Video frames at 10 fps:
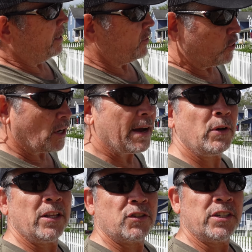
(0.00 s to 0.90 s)
but it's a
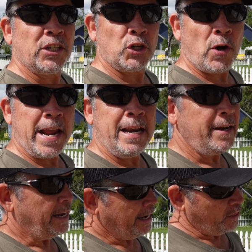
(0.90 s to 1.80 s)
driveway right. that's gonna
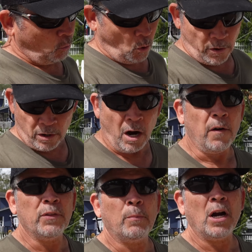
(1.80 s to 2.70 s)
drain and get the water
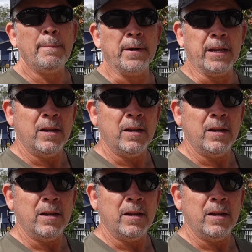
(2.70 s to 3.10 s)
off the property.